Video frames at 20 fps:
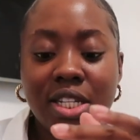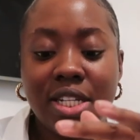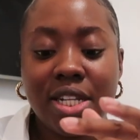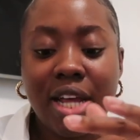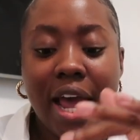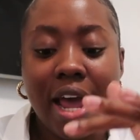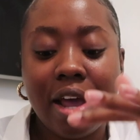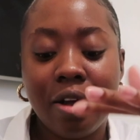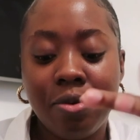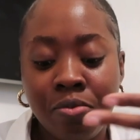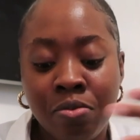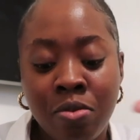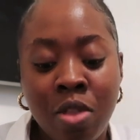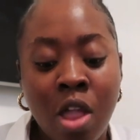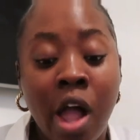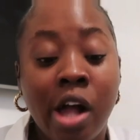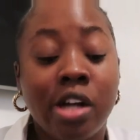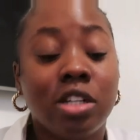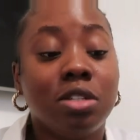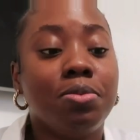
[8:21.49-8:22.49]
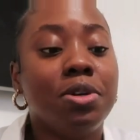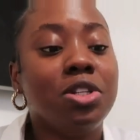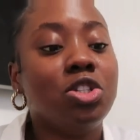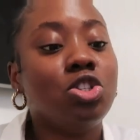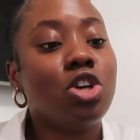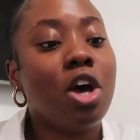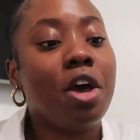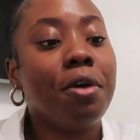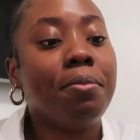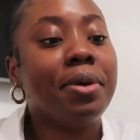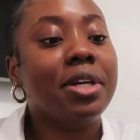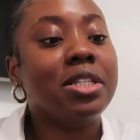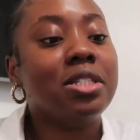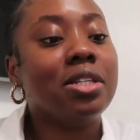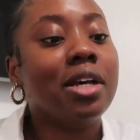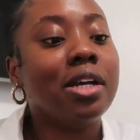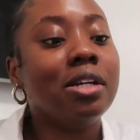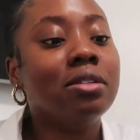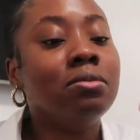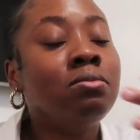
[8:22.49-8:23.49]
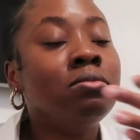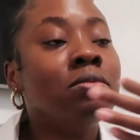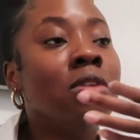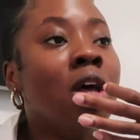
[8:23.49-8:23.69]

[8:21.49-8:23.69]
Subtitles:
today, it's been so busy.